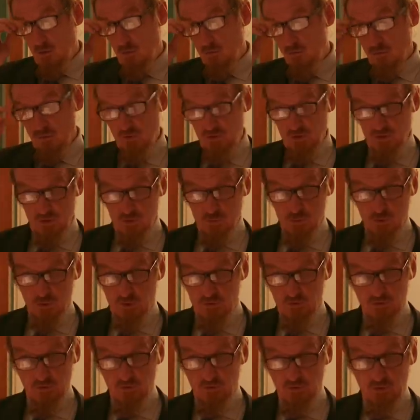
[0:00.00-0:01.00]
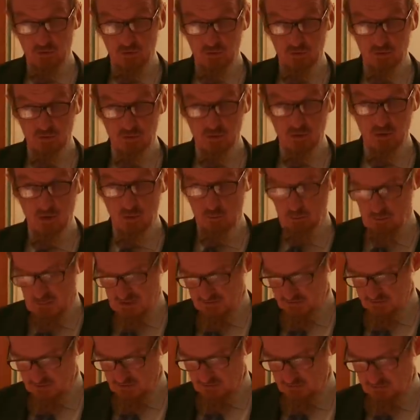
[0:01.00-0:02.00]
Through such processes, the
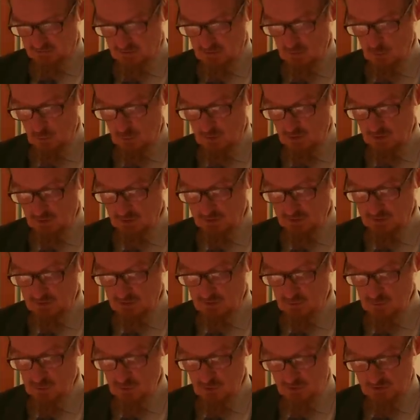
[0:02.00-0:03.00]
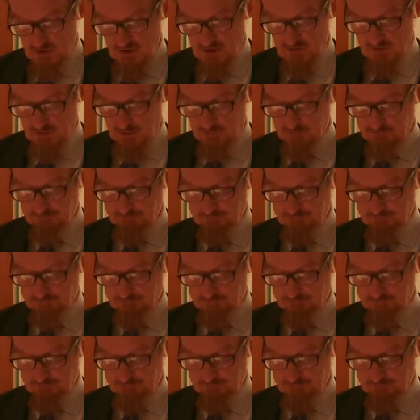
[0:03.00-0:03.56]
madrasa world is mutating.